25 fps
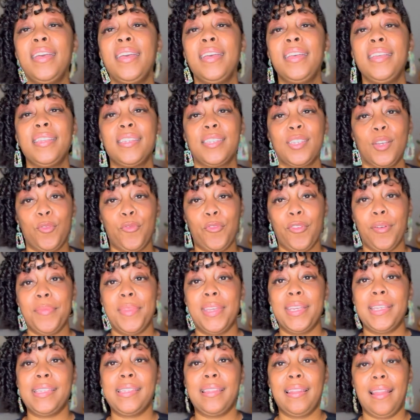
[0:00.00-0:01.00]
So from
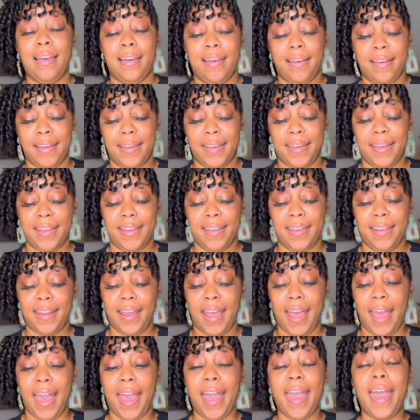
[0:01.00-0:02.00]
this line,
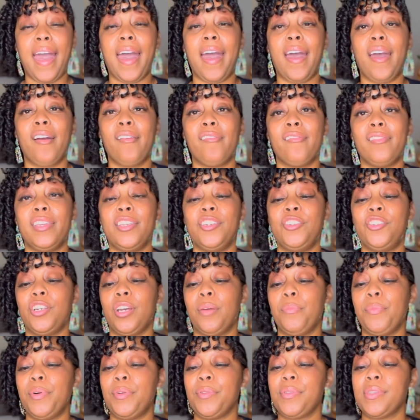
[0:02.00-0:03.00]
I have the
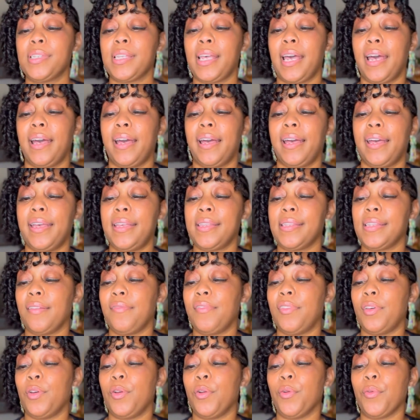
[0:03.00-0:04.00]
jumbo size of
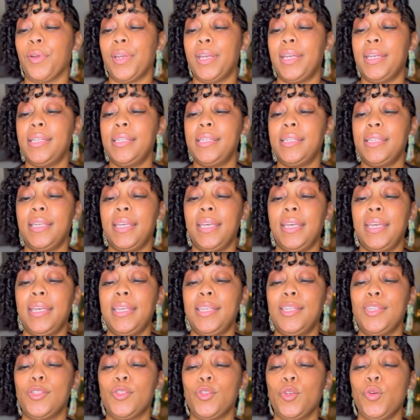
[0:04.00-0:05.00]
the Green Tea
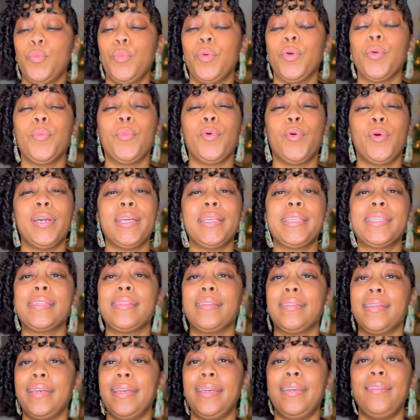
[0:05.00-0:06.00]
Super Moist
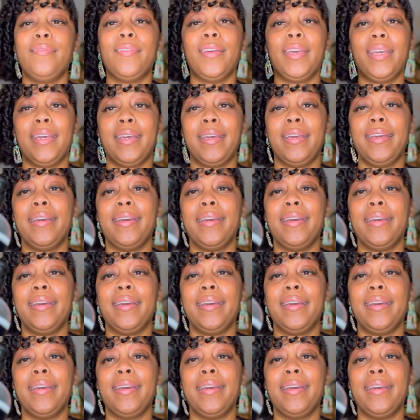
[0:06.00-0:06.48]
Leave-In